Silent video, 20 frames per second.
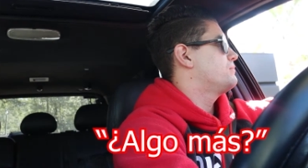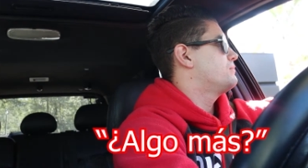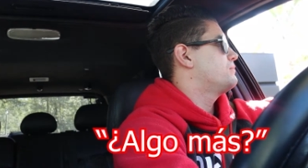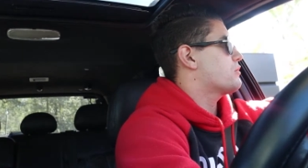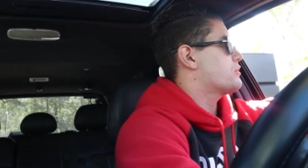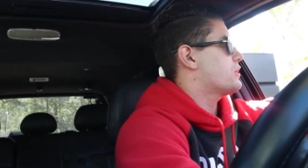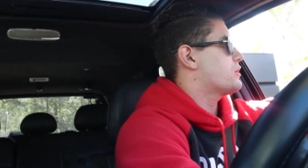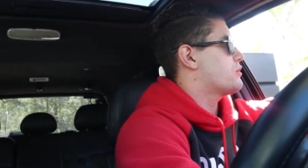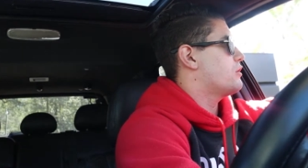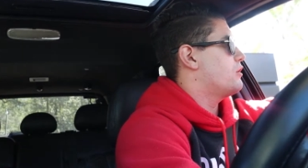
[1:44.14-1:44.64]

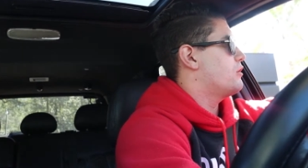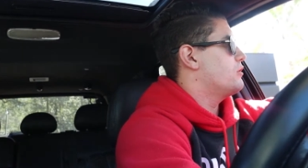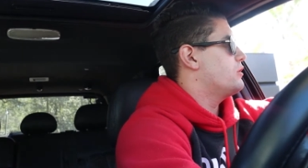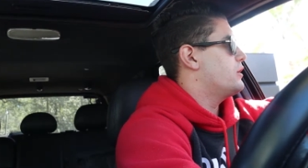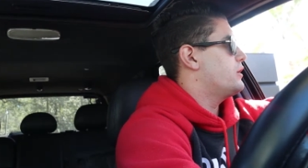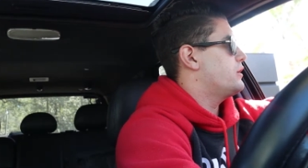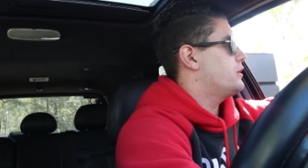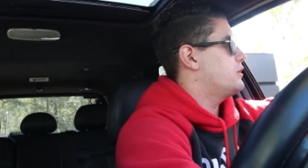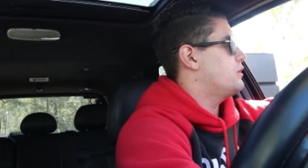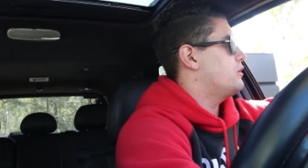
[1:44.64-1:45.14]

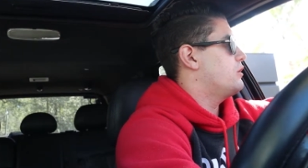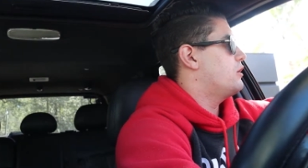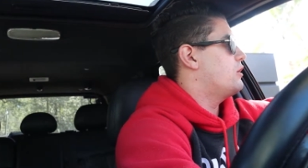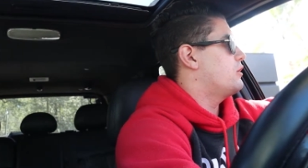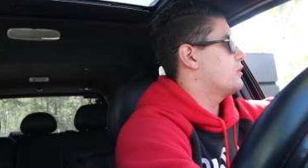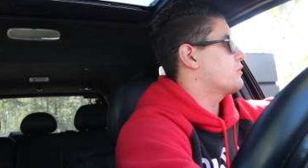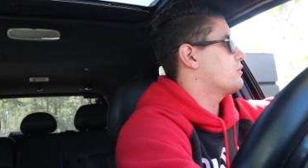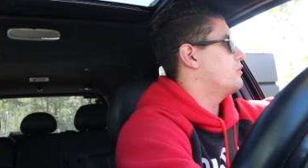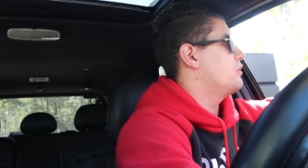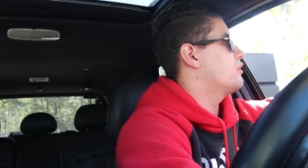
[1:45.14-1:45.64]
Coca-Cola
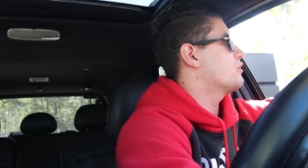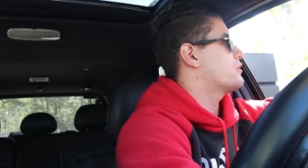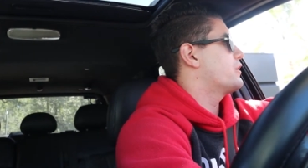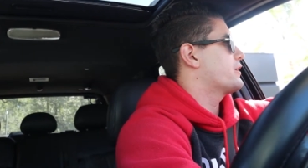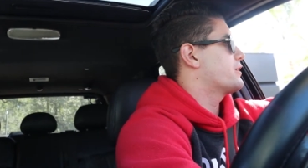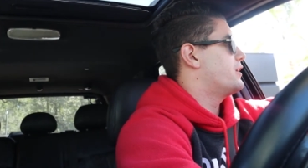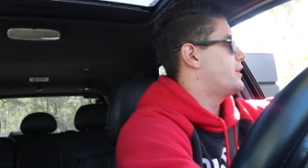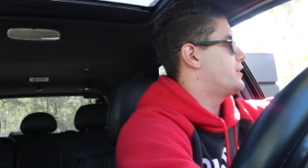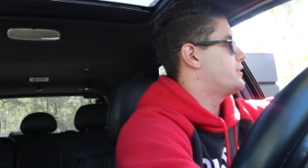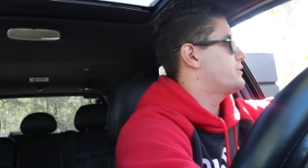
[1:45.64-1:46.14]
largo.
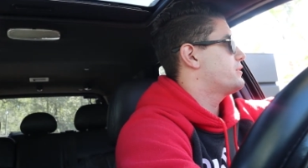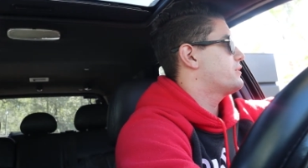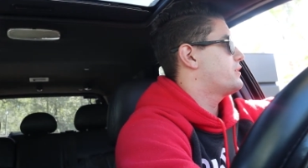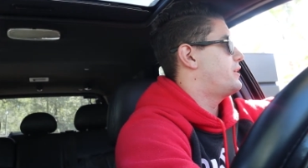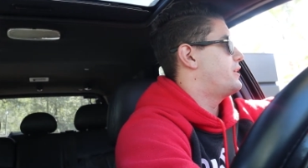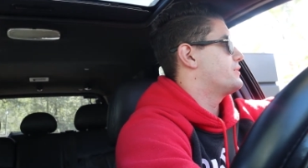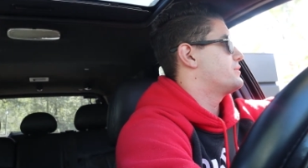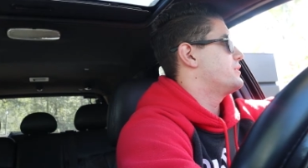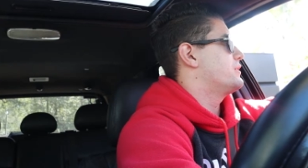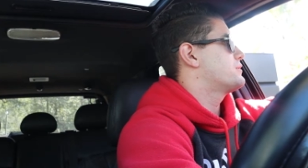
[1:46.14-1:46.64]
Ok,
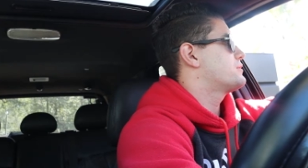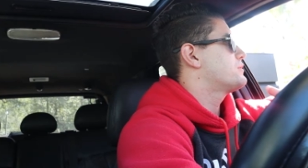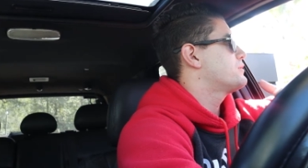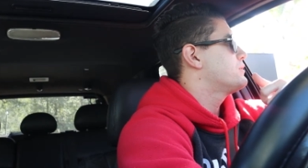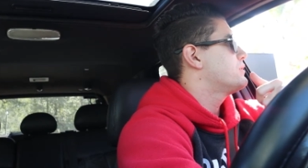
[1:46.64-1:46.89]
gracias.